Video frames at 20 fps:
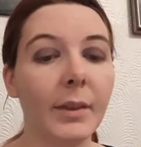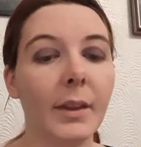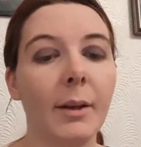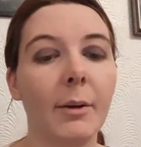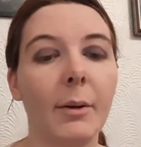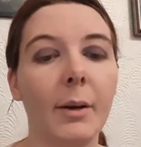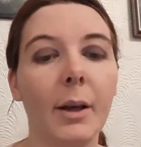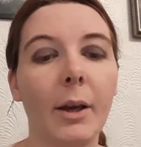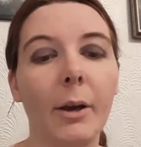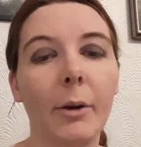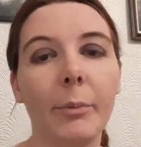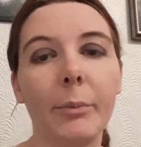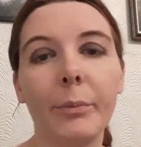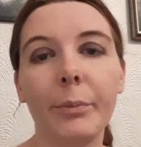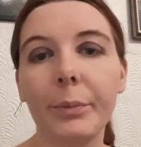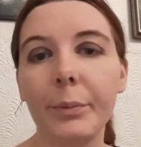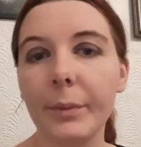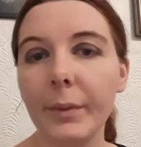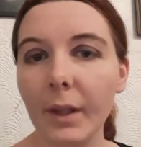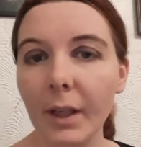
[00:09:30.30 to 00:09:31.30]
There we go.
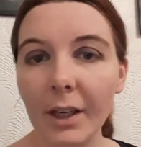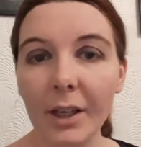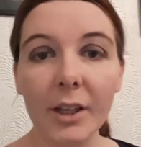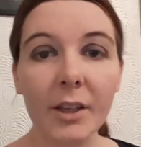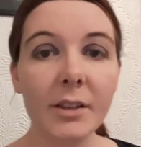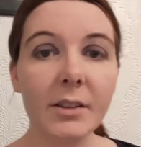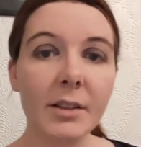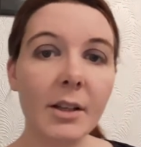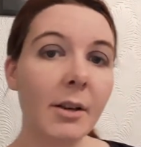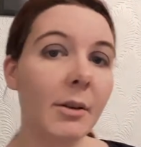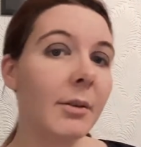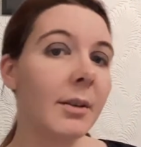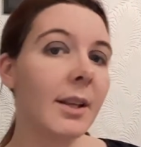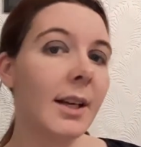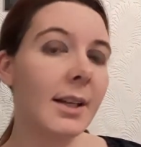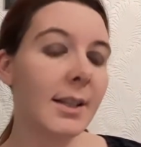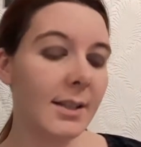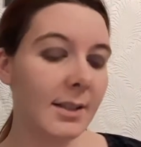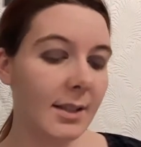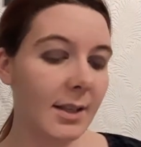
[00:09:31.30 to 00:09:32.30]
So
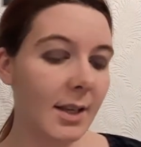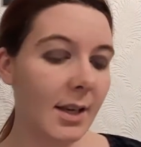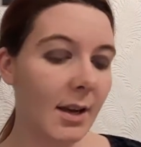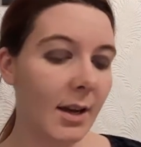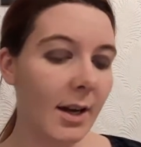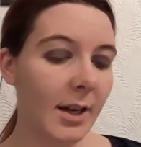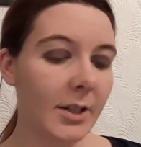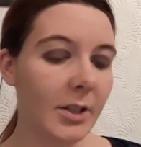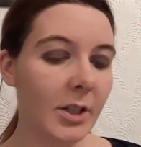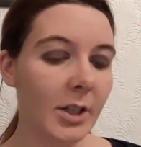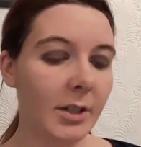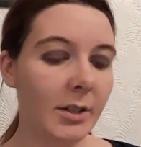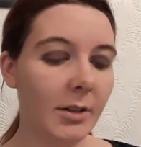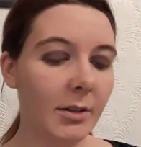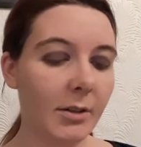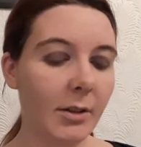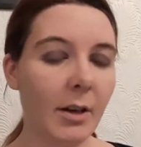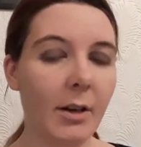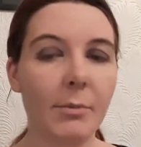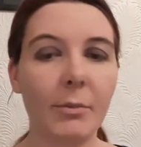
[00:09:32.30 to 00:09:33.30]
that is the eyeshadow
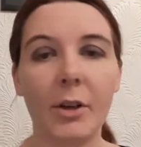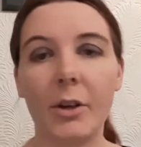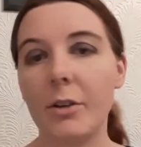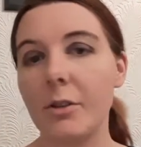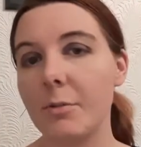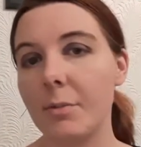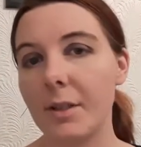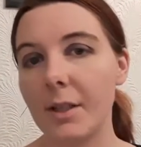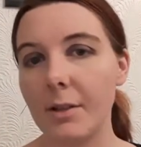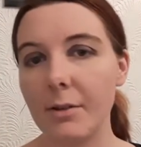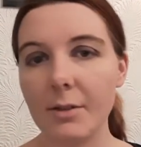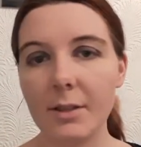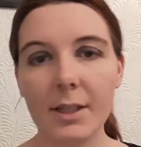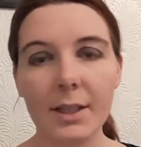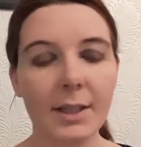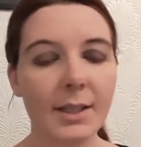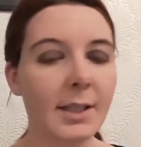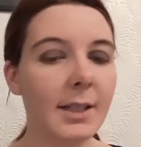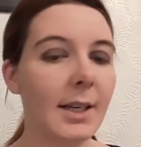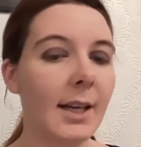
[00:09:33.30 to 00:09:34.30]
that I'm going to be
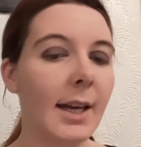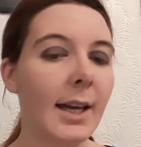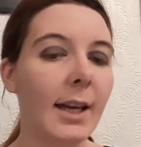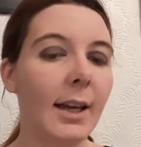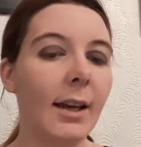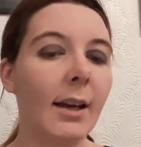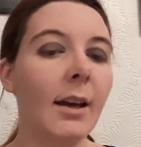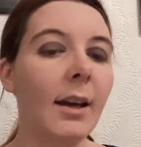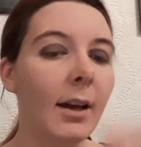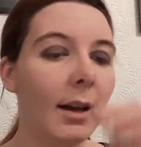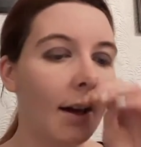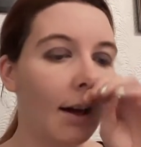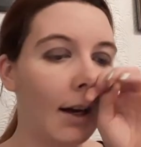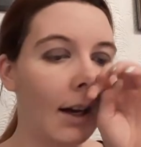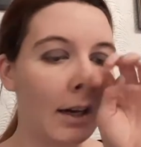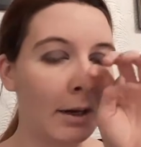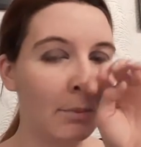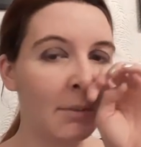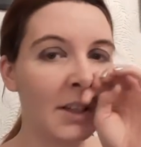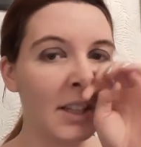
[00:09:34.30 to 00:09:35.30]
using today.
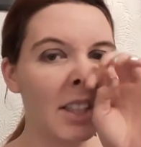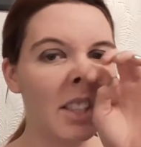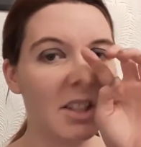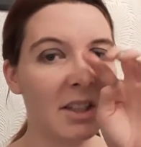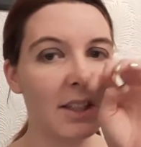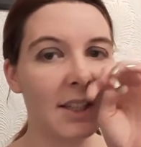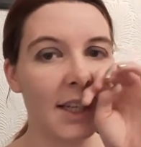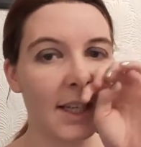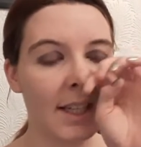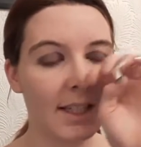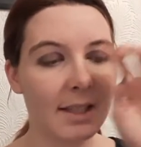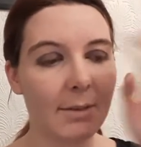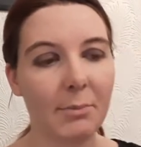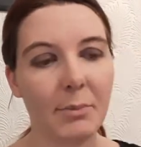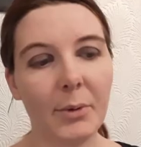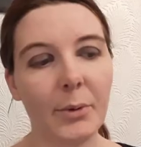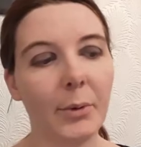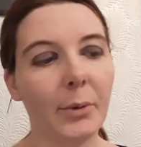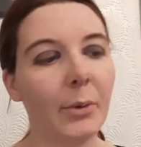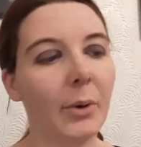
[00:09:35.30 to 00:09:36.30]
It's just a
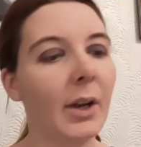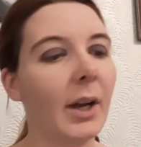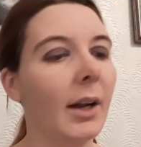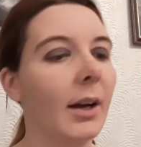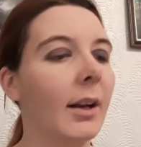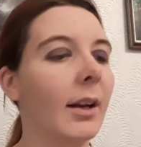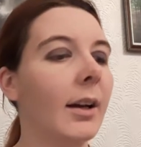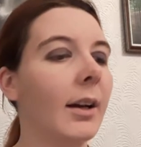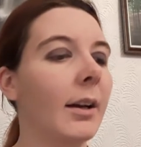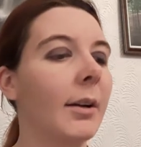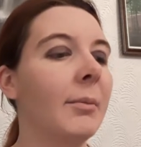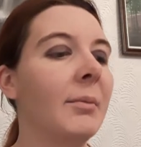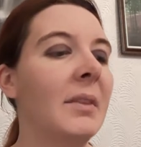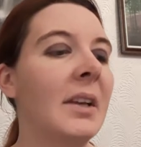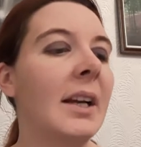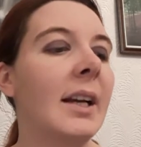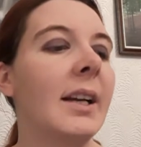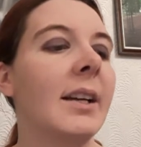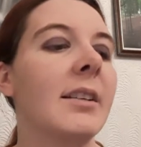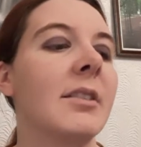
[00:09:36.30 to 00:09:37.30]
simple colour.
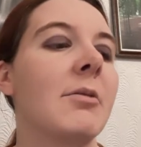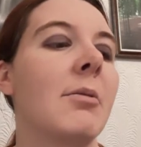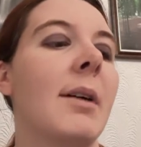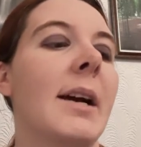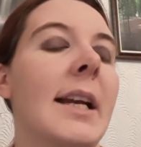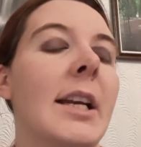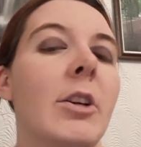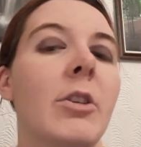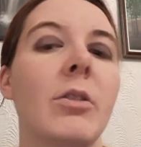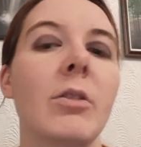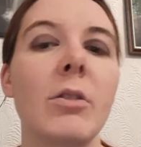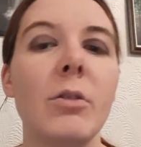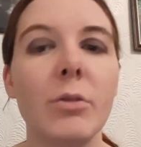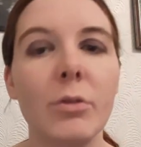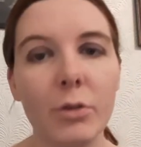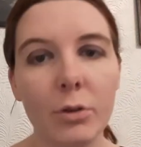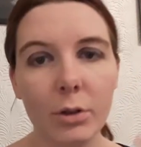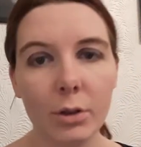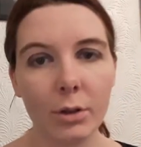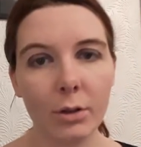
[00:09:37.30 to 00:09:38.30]
It's quite
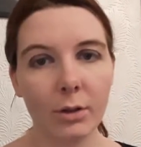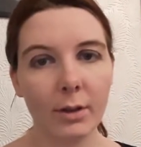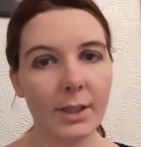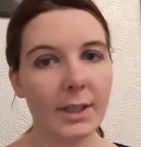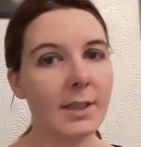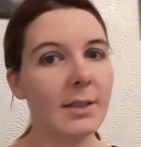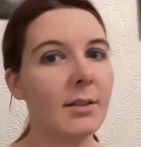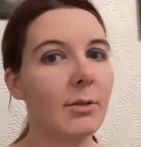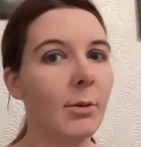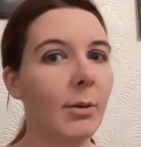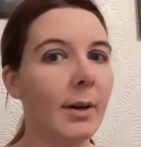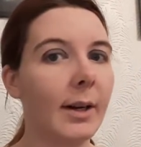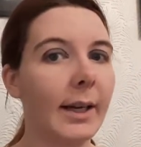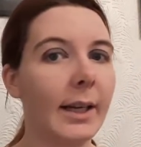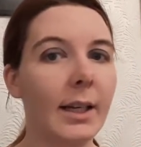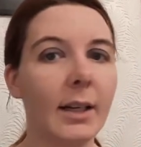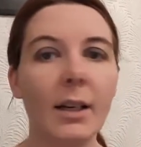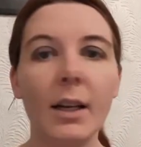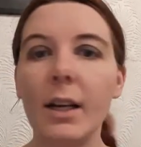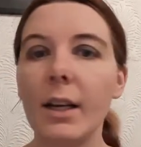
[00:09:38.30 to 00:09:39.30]
neutral, it's
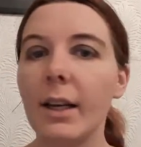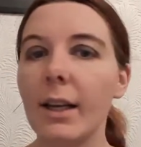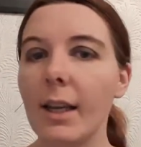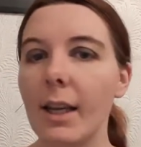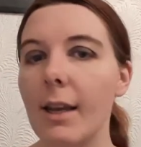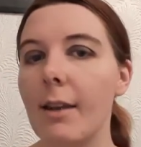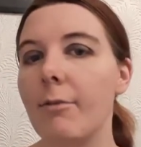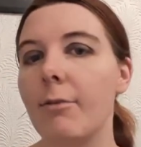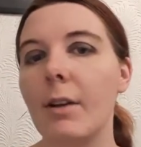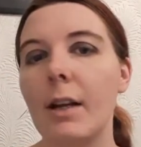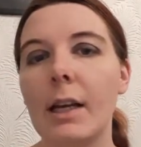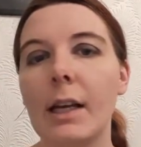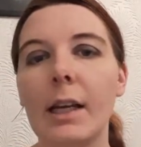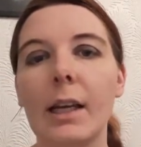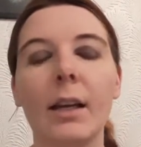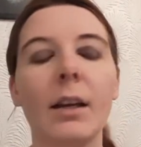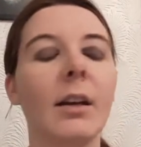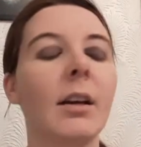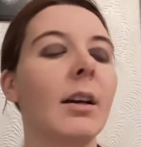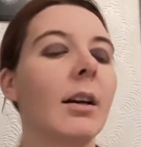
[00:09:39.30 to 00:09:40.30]
quite
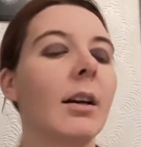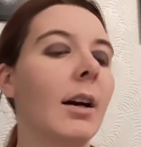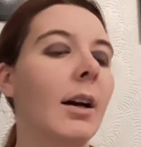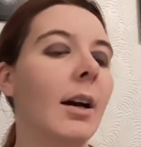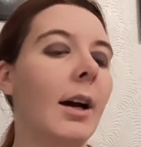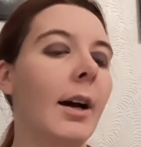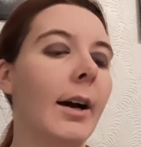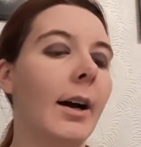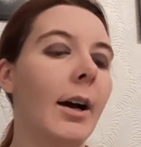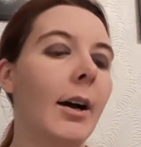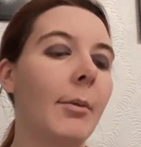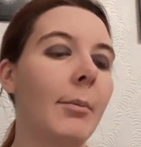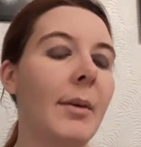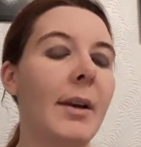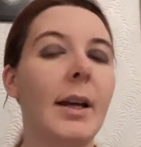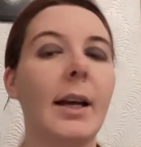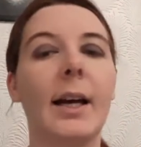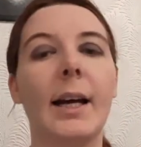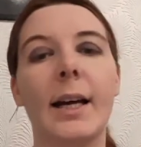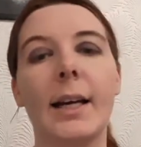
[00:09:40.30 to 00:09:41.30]
evening,
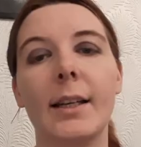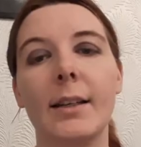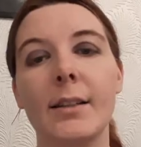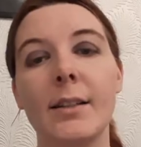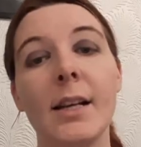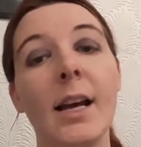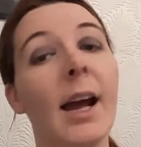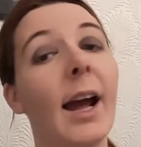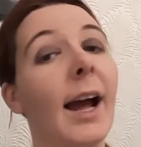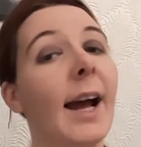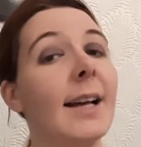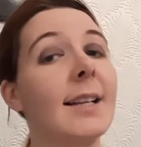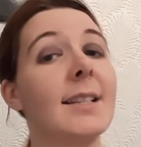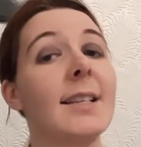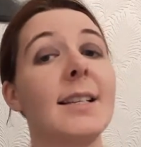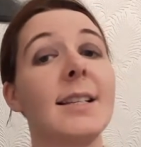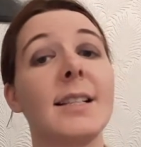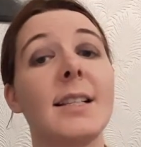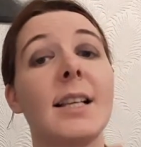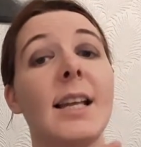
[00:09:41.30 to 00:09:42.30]
and as
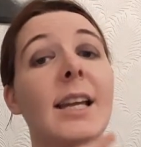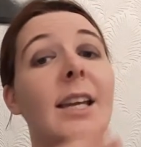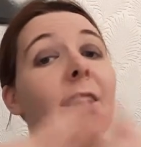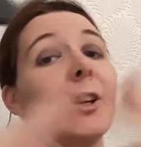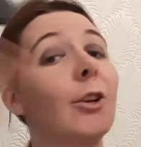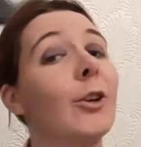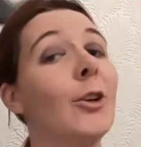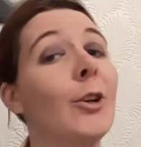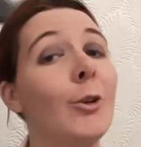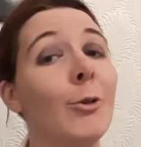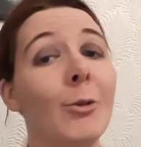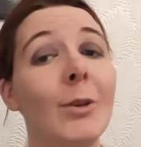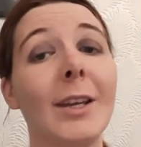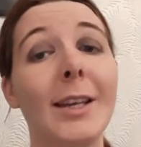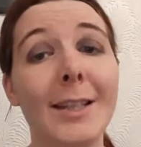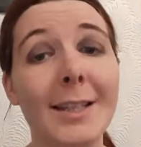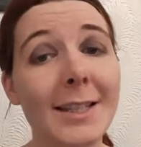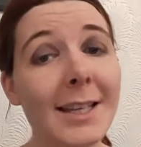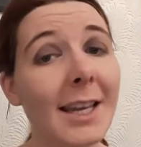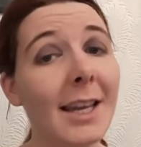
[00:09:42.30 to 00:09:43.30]
it's like New
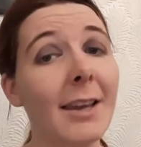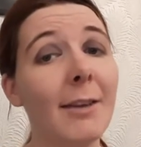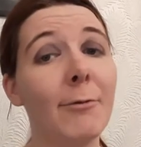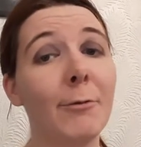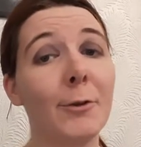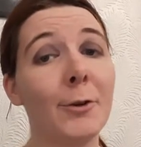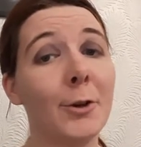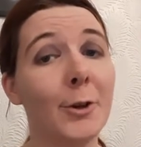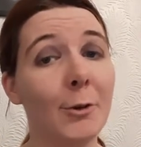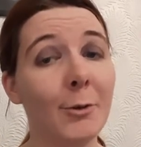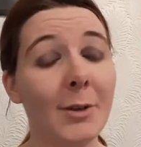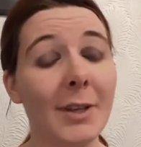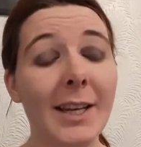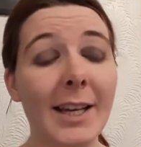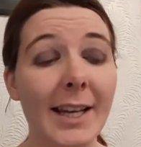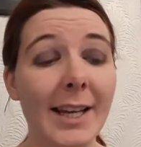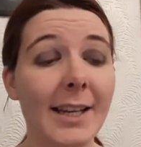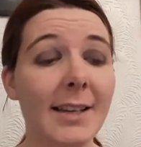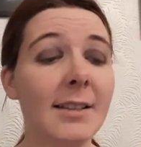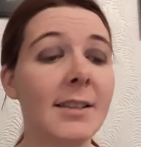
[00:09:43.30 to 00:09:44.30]
Year's Eve and New
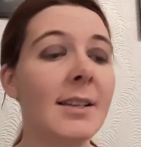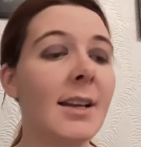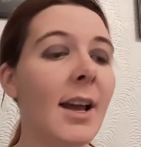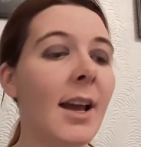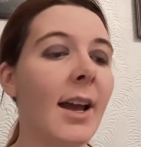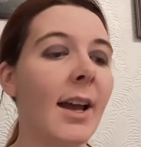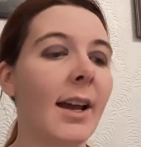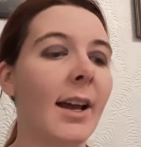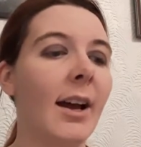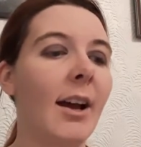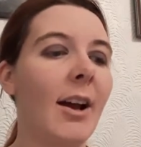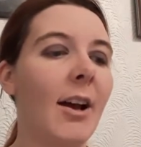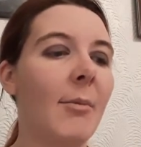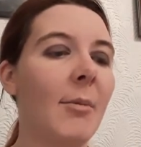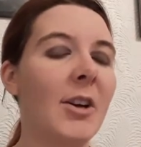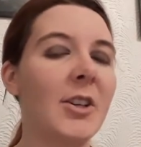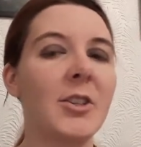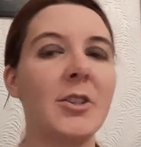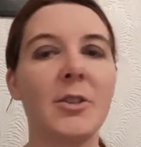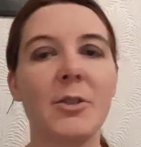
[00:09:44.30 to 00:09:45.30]
Year's,
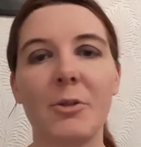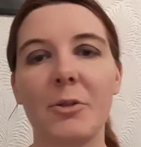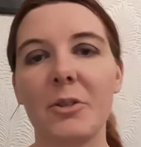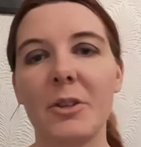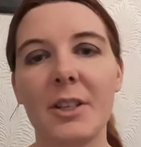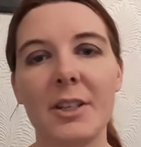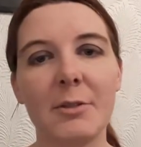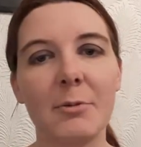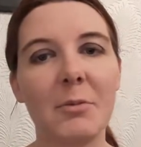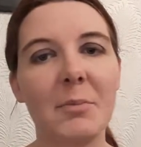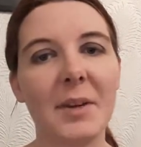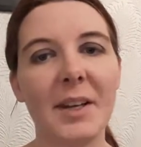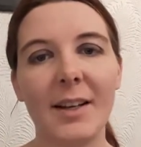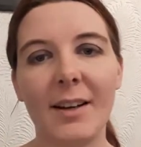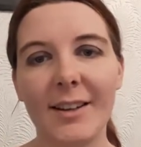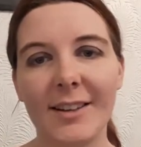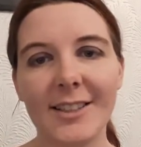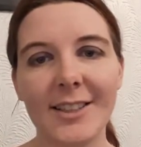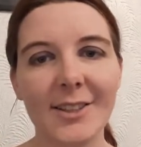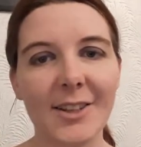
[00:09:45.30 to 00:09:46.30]
I just thought this would be a
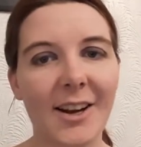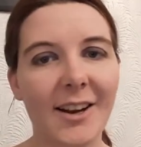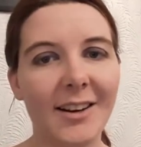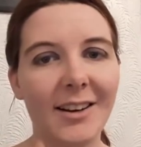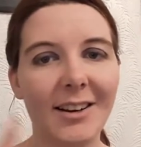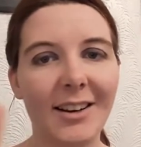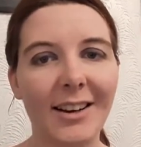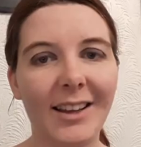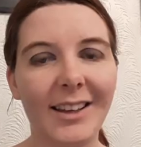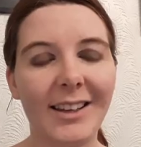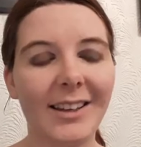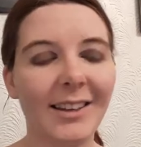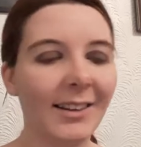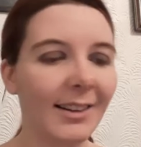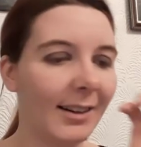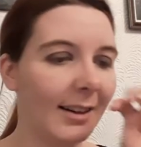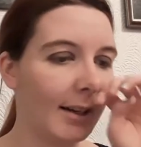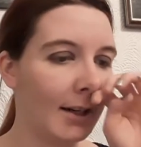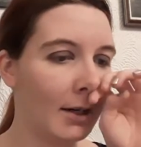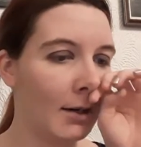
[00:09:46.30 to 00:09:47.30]
nice kind of like
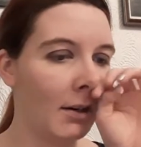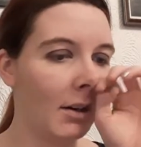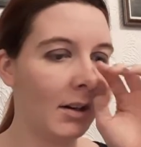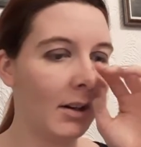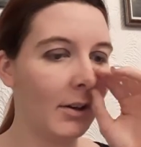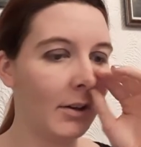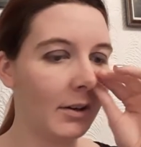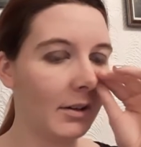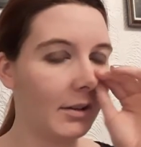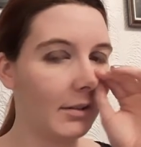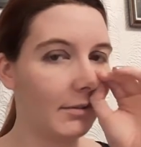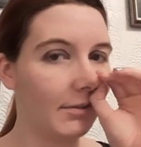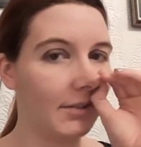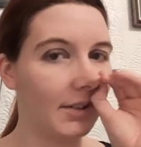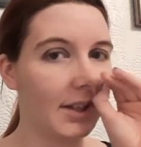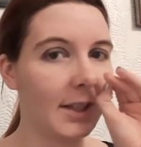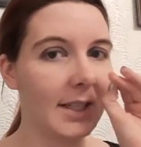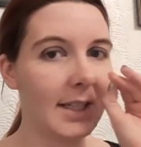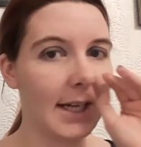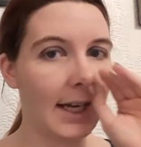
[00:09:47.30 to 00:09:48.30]
little look for
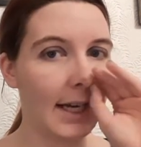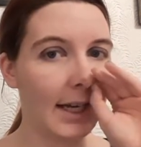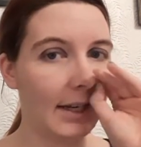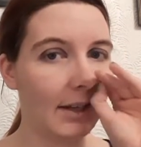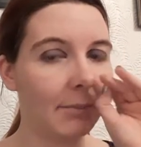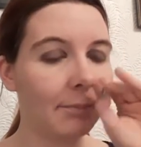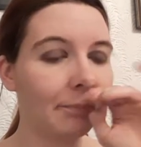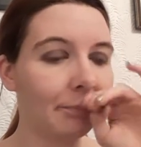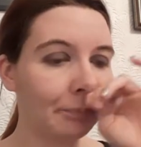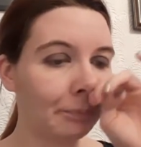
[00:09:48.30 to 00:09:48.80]
the day.